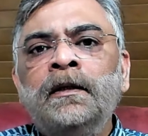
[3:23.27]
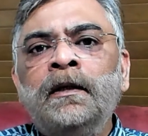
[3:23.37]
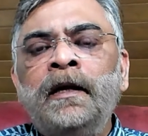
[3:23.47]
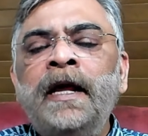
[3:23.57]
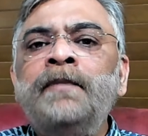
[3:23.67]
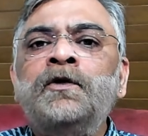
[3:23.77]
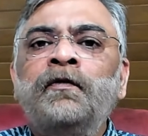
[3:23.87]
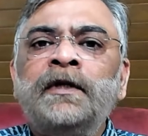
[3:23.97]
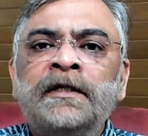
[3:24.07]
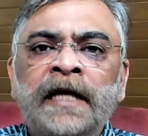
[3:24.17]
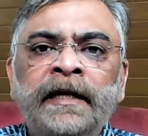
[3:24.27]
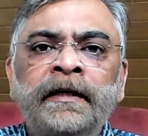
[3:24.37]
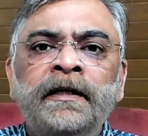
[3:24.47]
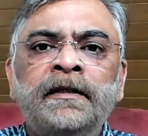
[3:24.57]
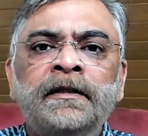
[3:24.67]
names of the
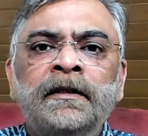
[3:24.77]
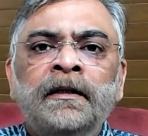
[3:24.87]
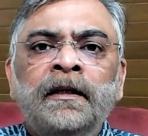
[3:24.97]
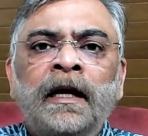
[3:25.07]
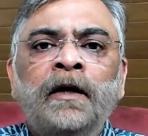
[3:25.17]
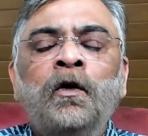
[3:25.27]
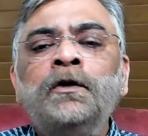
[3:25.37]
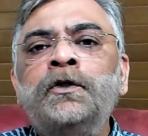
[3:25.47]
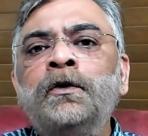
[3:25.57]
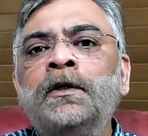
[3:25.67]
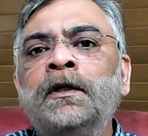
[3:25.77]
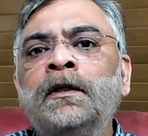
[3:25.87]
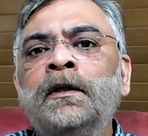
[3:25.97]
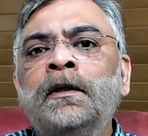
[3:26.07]
scientists, and also the